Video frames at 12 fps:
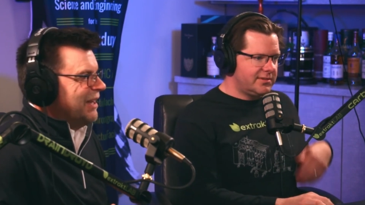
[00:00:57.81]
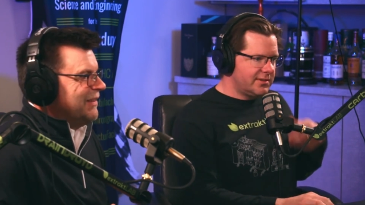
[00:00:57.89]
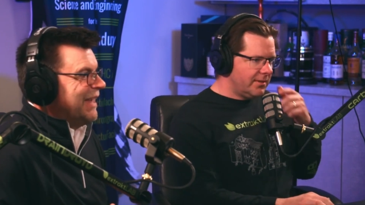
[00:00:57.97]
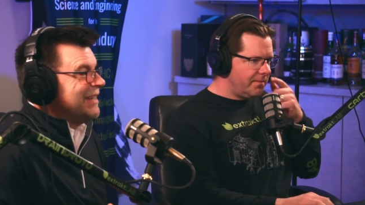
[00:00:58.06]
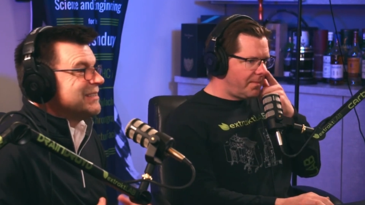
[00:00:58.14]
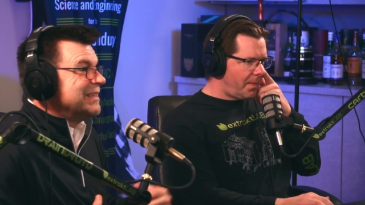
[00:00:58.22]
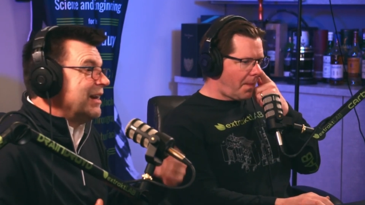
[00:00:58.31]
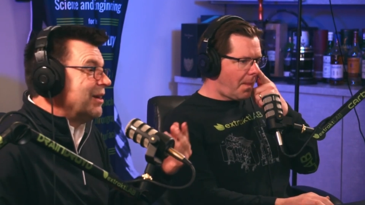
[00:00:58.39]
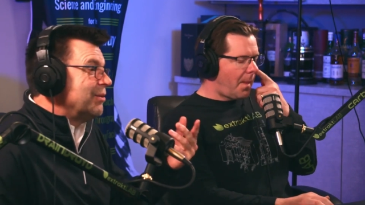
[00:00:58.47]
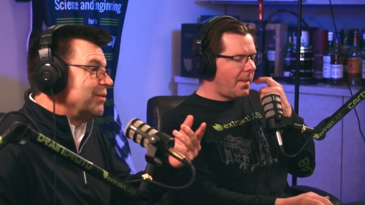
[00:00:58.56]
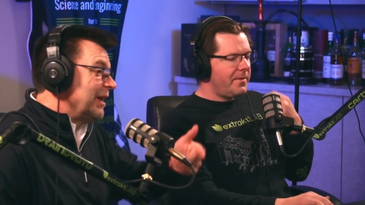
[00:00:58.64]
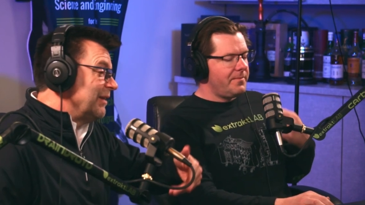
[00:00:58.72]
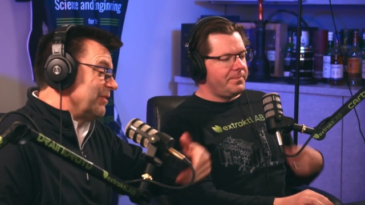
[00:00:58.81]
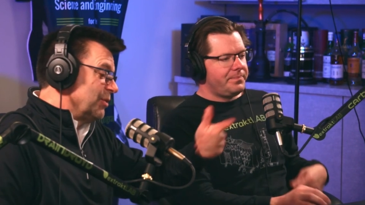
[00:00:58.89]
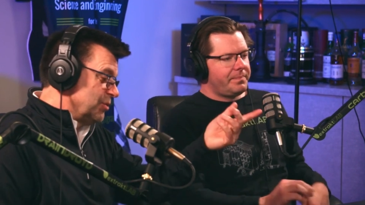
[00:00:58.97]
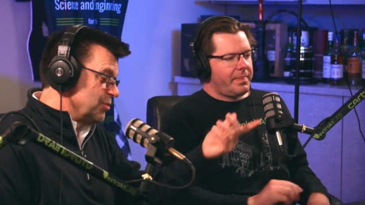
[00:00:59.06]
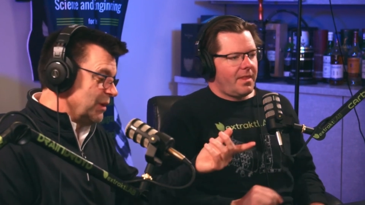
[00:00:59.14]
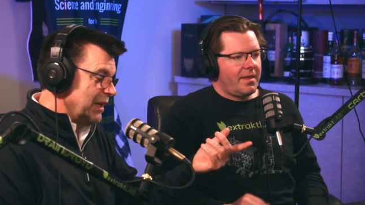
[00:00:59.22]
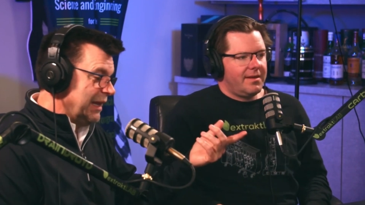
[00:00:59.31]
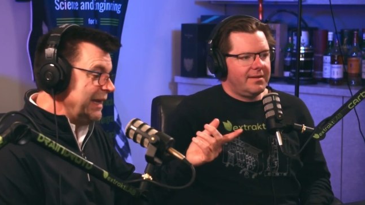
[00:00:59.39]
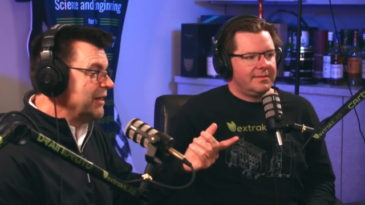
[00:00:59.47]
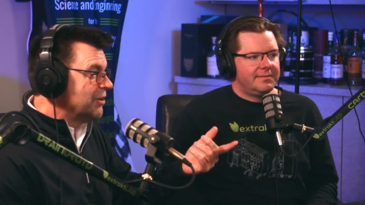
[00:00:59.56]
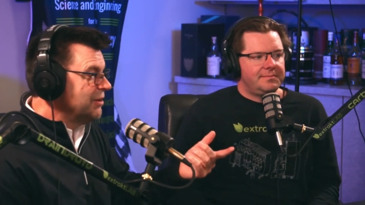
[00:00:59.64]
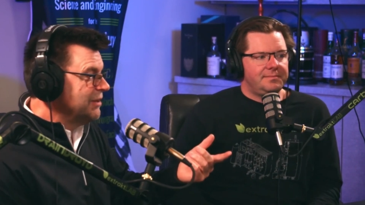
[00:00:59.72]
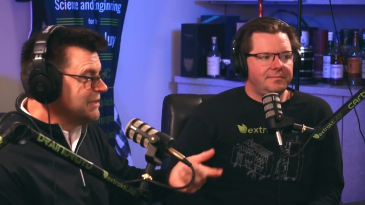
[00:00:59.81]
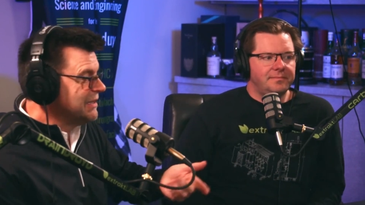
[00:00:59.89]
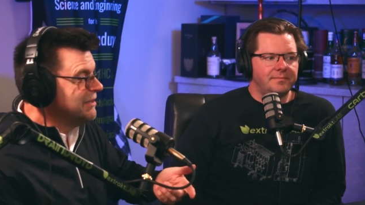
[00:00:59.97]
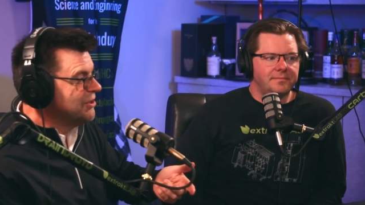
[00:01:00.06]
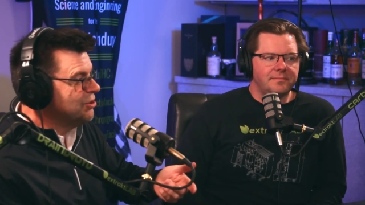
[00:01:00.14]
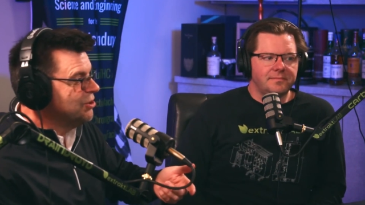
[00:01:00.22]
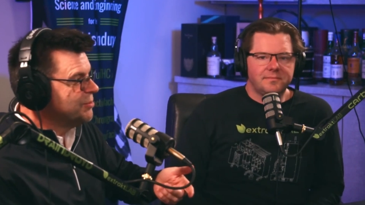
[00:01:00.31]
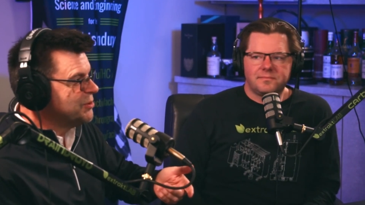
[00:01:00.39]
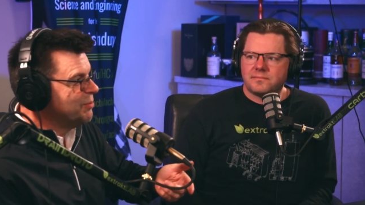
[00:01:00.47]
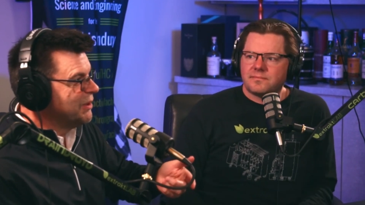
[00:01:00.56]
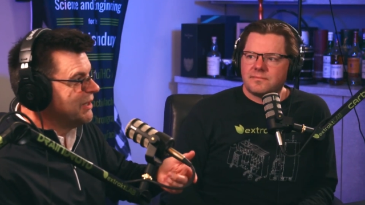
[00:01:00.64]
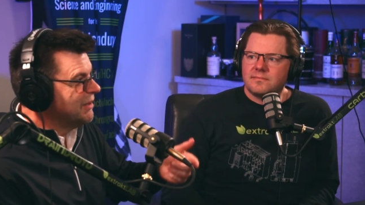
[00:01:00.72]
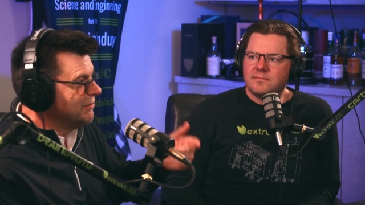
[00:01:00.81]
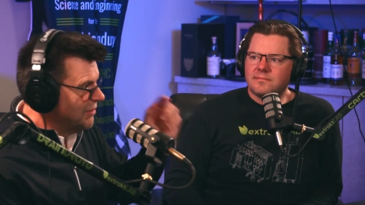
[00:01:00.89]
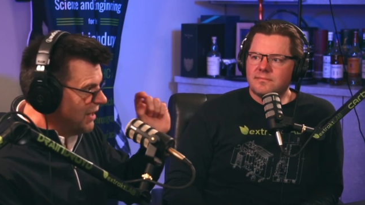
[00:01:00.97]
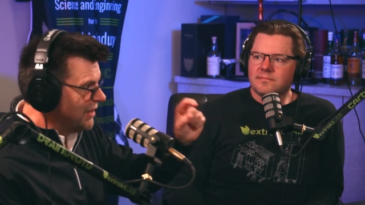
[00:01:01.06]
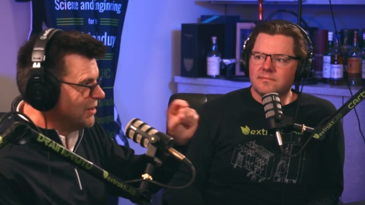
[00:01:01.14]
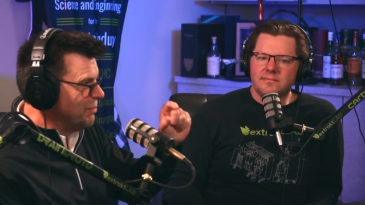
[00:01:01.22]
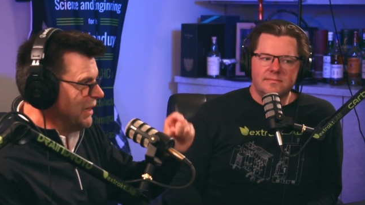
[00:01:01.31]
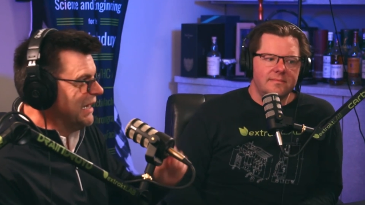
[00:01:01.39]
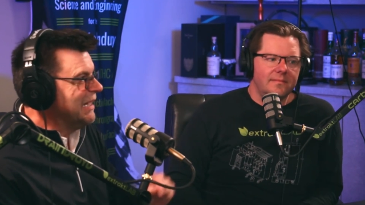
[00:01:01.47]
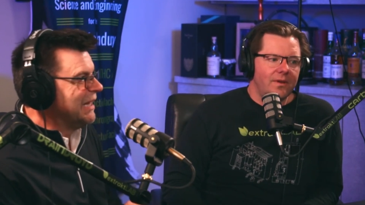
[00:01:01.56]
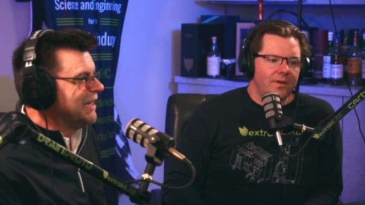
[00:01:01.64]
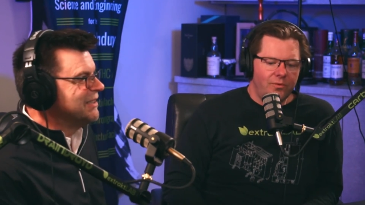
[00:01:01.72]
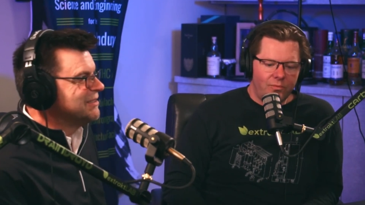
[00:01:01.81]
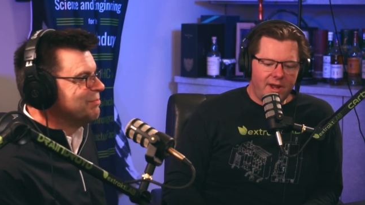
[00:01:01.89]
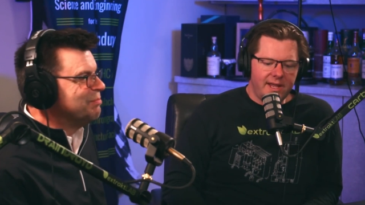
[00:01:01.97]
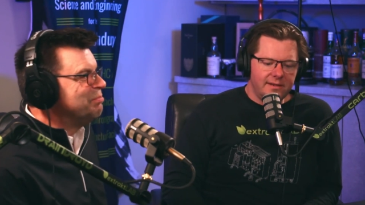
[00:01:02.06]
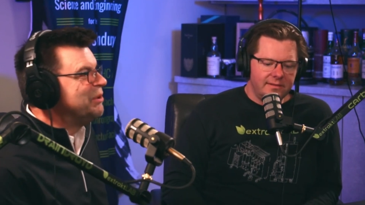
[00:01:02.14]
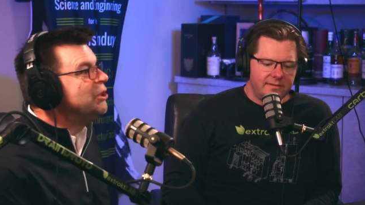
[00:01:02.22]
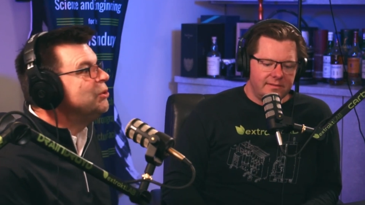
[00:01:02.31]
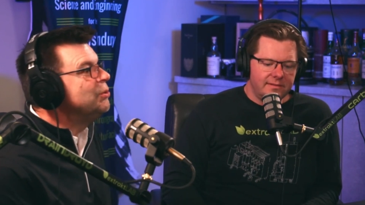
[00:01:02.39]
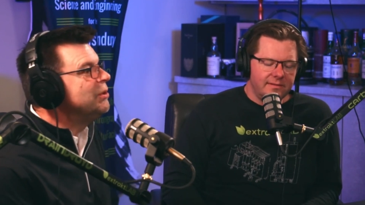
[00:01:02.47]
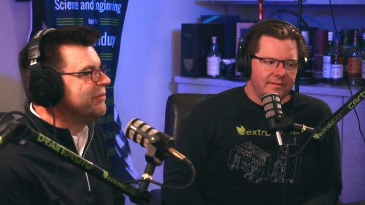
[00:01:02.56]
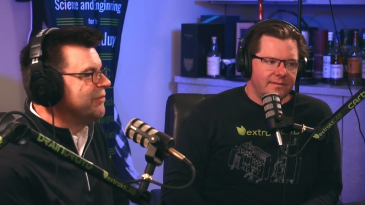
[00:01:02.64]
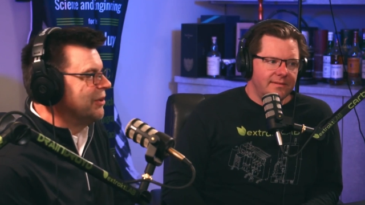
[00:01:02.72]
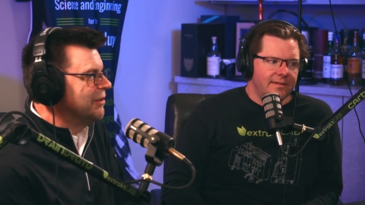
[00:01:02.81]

Speaker 1: that's now, if you do it later, it's in the terps, but at the beginning, it's right. Beautiful.